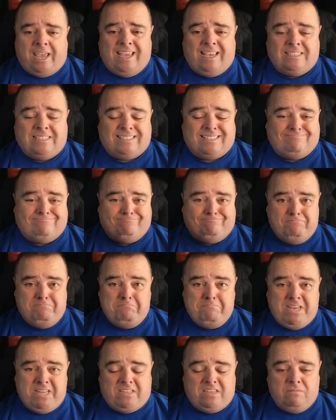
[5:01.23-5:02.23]
is
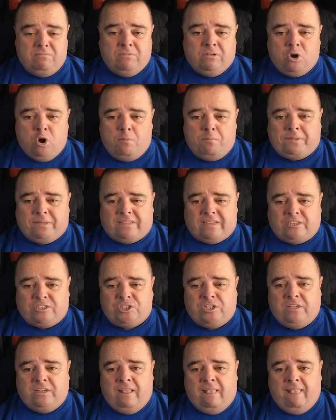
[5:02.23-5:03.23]
medium
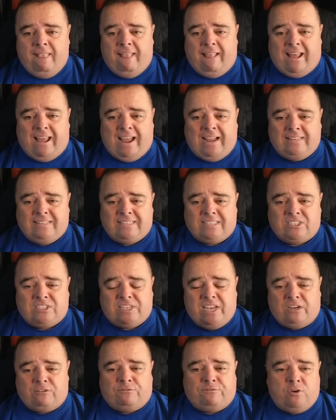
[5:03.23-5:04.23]
competition, and the
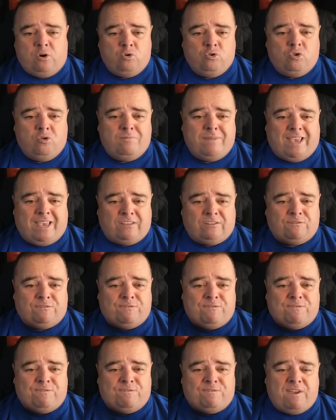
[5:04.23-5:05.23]
search volume is
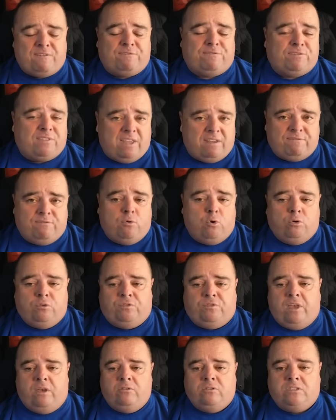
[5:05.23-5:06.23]

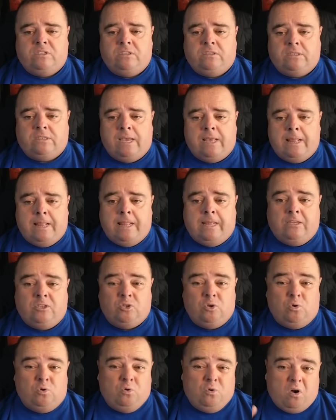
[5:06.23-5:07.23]
54,000.
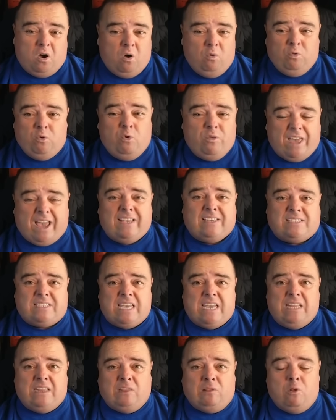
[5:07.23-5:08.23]
So although that's
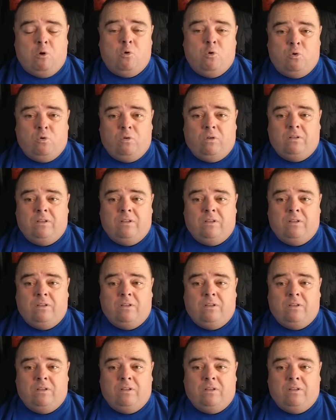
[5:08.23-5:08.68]
saying low,